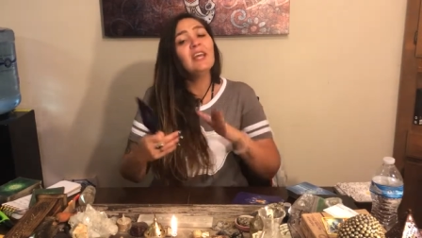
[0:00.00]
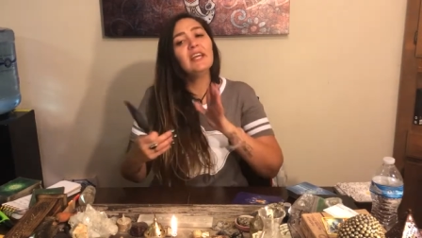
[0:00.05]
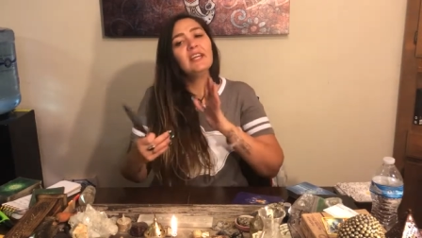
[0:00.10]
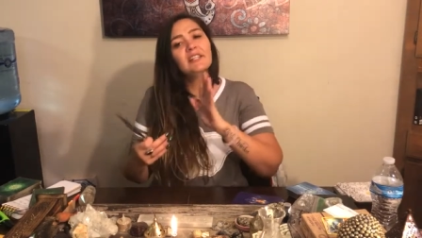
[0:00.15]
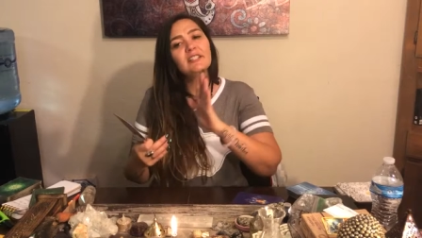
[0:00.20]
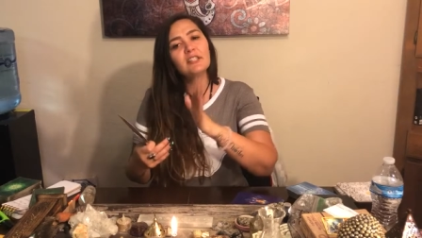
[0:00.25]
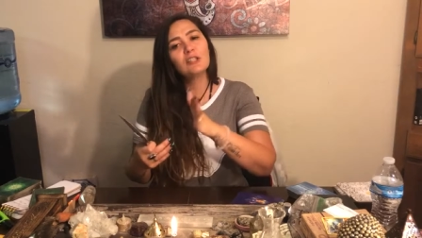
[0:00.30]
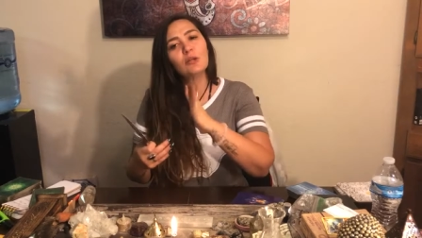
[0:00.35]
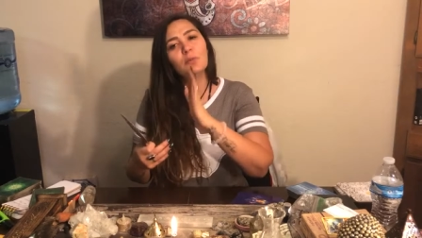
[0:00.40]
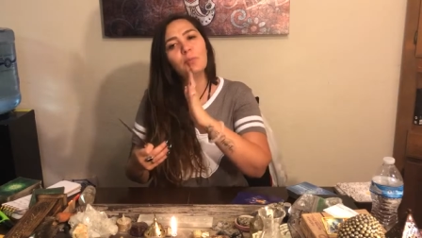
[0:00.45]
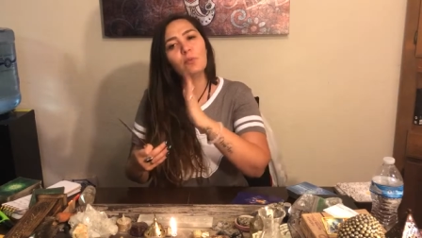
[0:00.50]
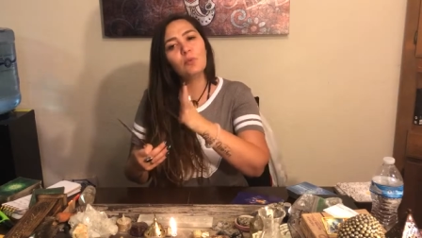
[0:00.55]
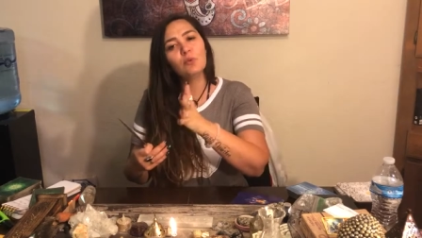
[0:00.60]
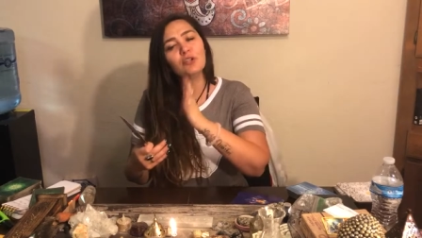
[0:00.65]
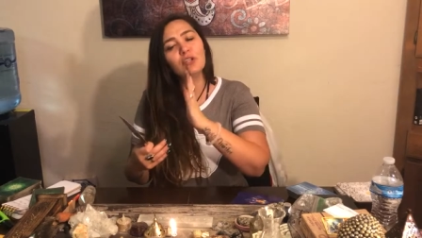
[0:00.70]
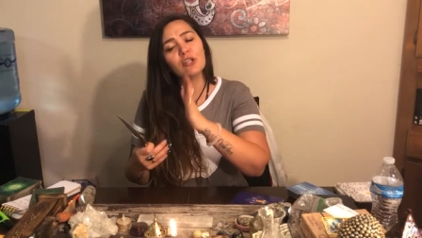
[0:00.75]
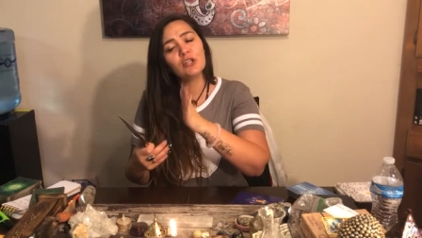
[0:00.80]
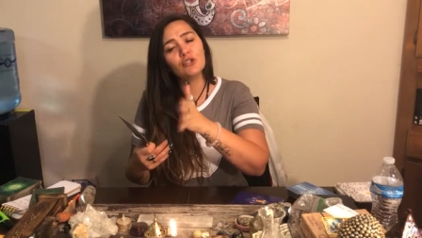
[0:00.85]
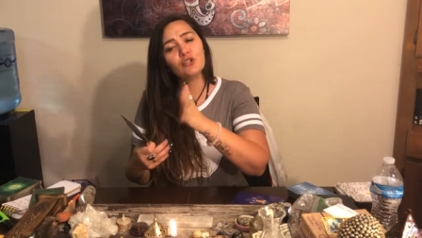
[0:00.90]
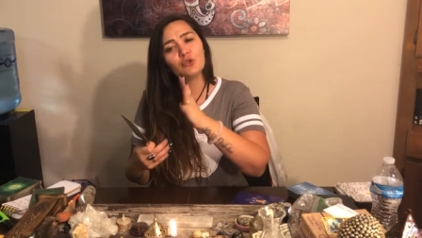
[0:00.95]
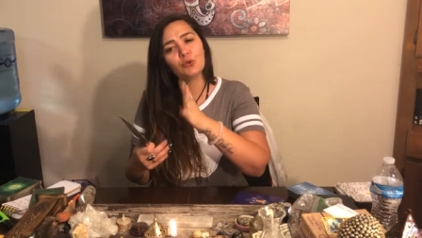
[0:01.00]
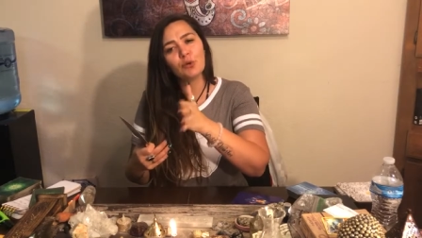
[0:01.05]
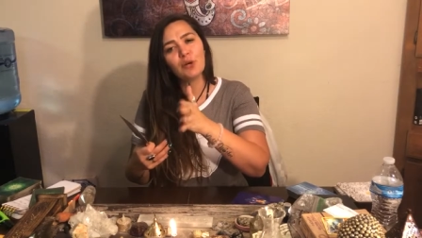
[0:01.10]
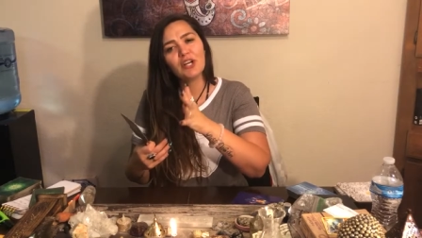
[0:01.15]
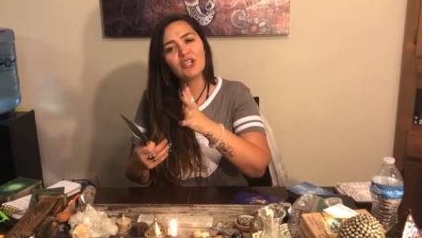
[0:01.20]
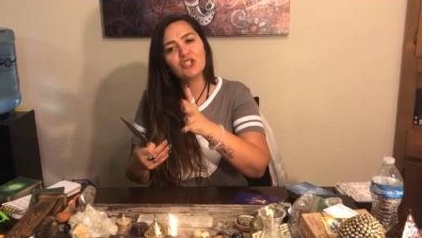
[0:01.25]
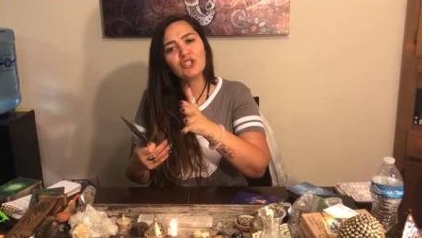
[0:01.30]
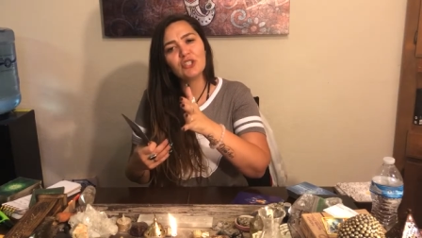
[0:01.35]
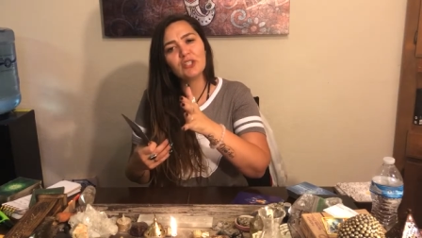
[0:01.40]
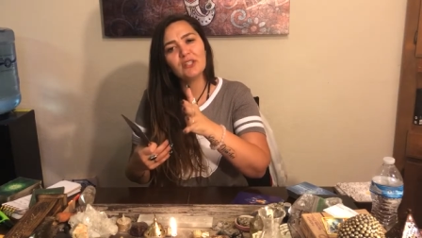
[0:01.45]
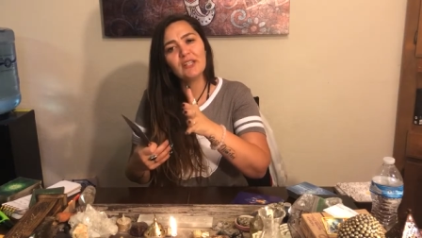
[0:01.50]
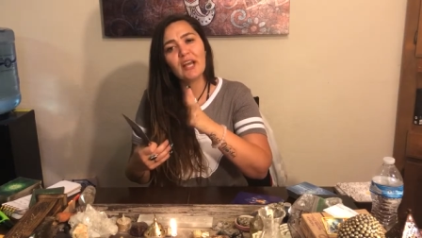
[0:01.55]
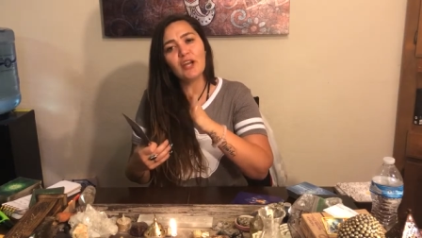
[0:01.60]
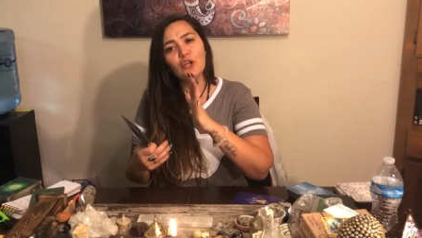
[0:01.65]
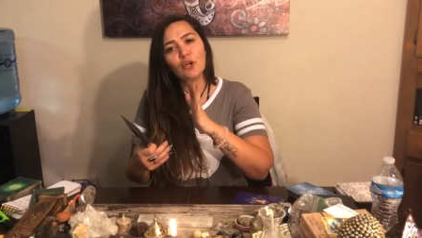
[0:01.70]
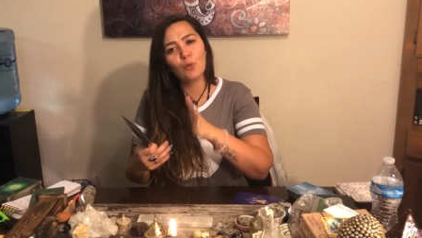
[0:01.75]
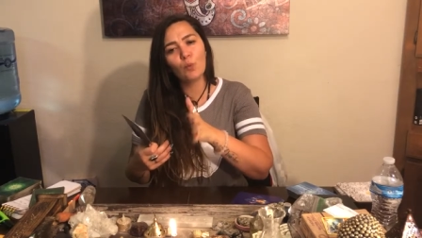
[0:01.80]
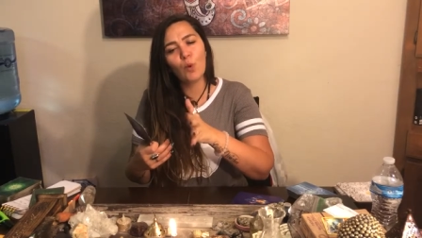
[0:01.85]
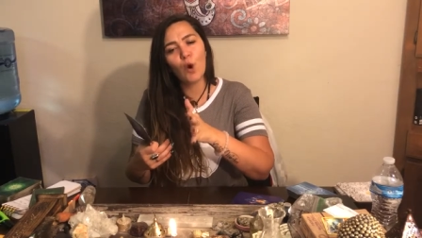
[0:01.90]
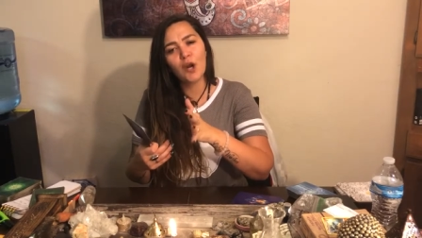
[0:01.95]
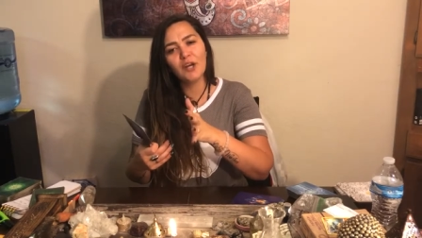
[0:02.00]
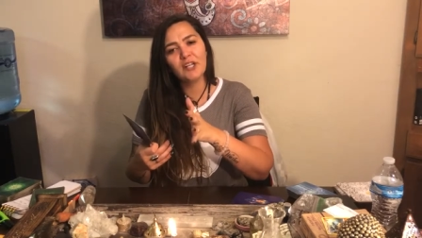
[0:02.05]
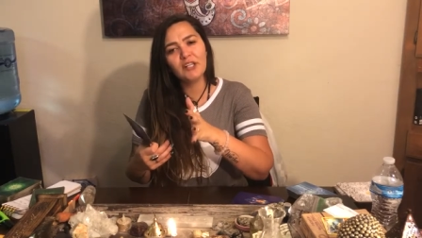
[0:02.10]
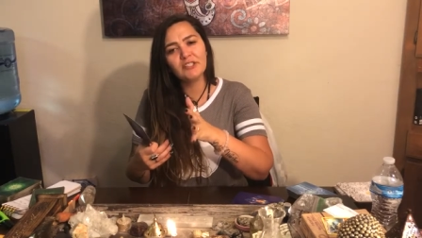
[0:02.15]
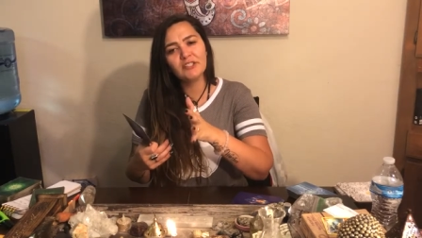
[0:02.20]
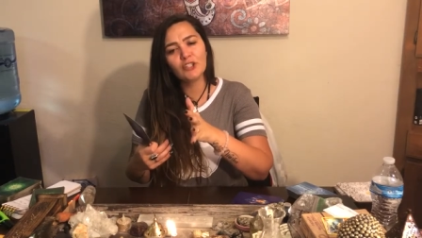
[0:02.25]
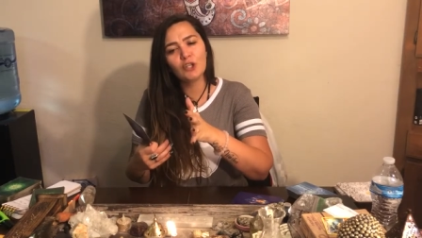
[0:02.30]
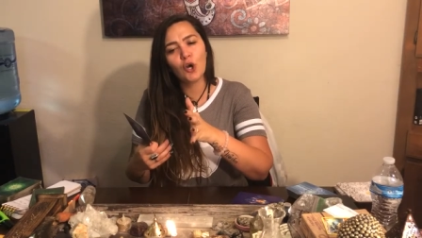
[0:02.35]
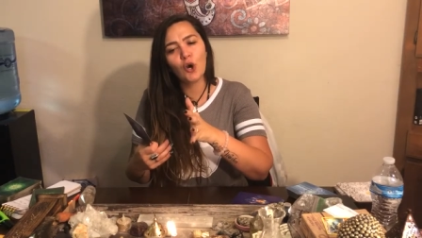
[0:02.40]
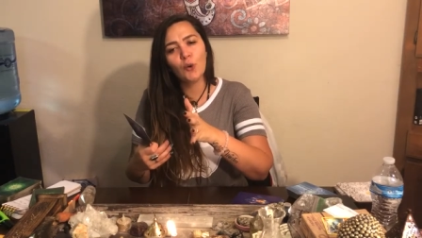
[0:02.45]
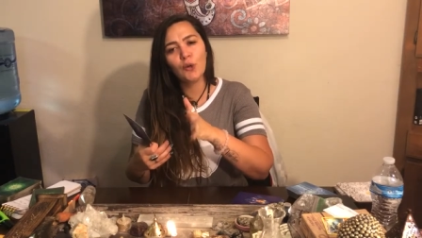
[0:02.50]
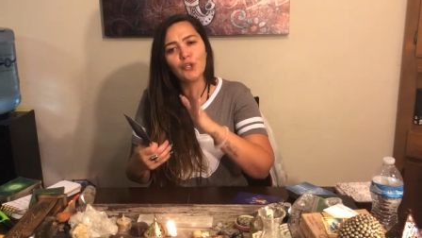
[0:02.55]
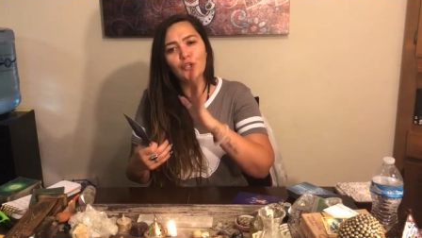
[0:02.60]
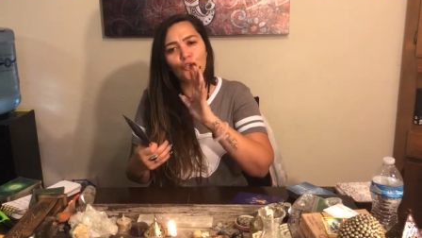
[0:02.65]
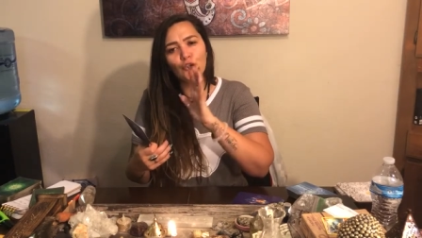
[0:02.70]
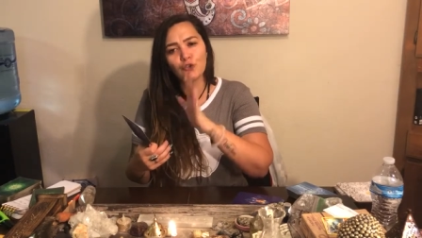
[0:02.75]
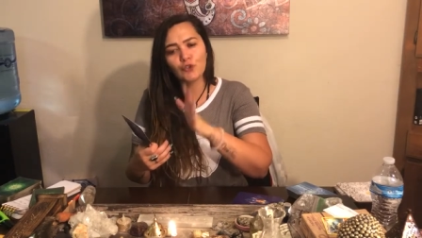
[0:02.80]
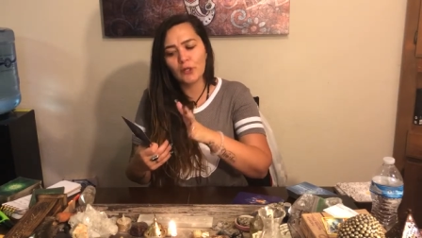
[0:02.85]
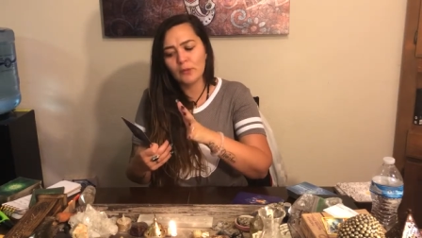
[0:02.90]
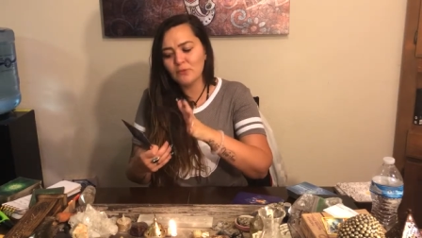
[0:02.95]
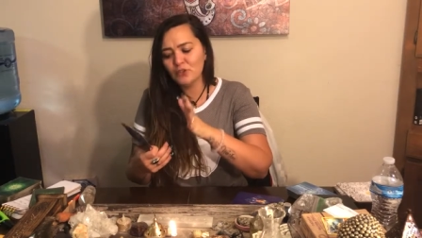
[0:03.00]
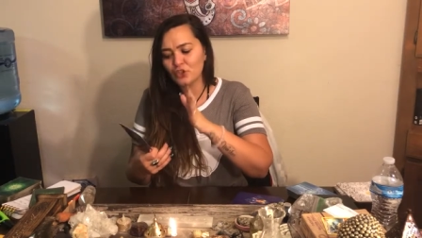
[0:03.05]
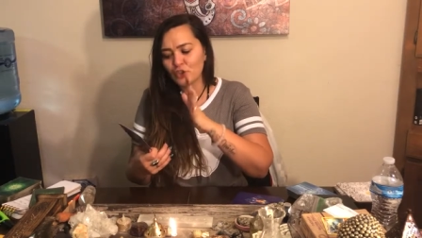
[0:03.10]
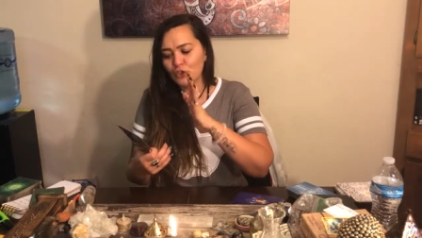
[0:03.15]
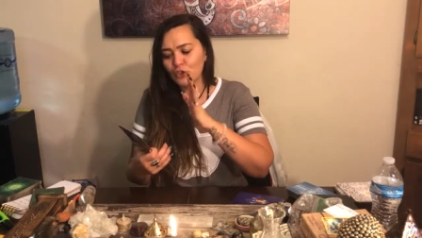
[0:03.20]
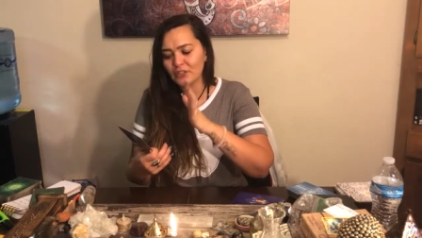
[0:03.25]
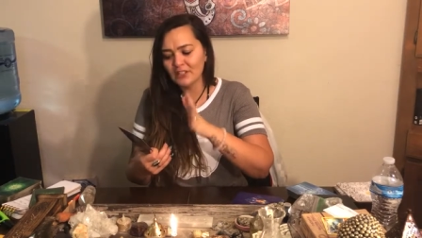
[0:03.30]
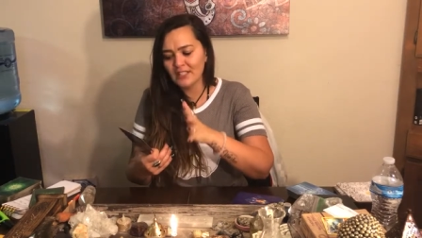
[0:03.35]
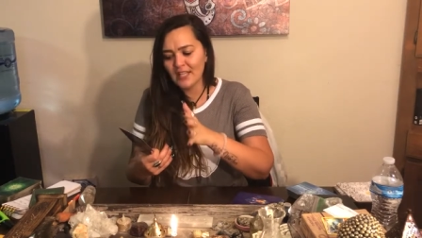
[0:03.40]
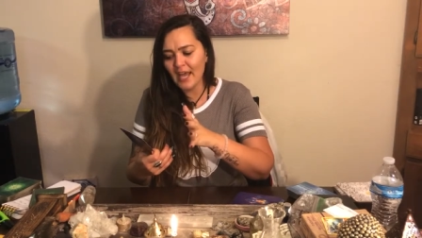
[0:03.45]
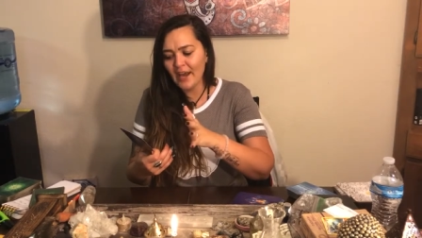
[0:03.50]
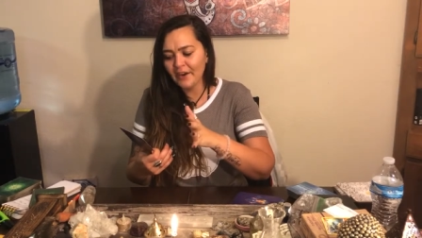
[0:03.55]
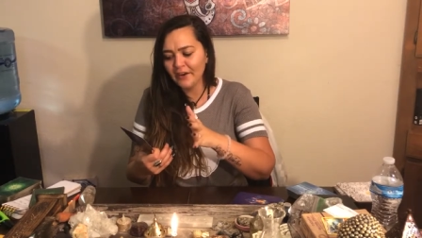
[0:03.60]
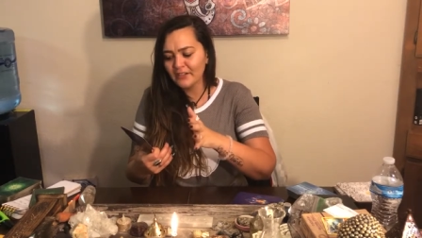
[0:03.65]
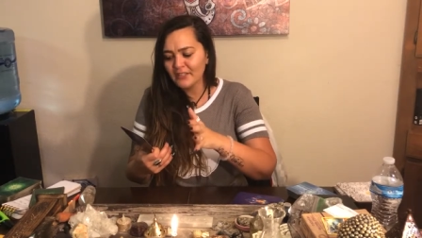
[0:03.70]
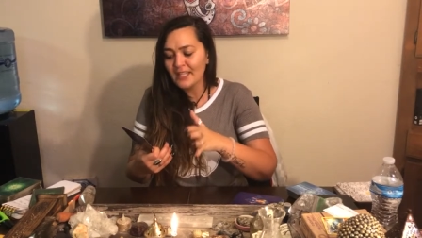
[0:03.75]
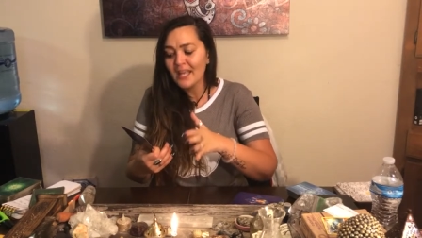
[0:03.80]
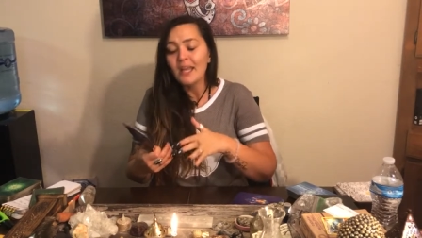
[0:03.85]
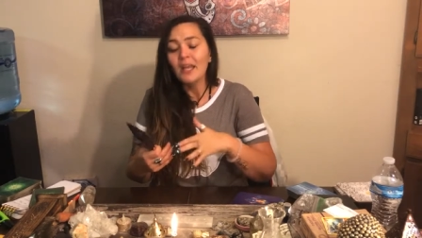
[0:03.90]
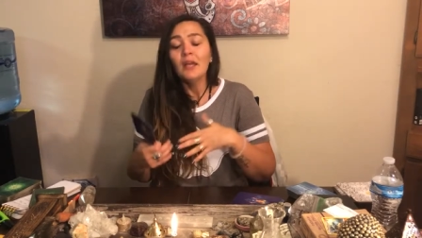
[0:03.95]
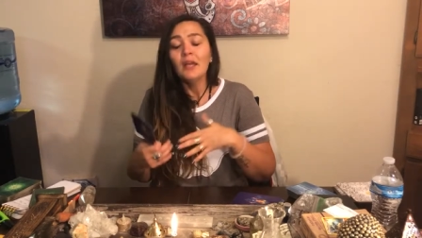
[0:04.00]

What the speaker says: into the direction that you're wanting to go in, your dreams and your desires?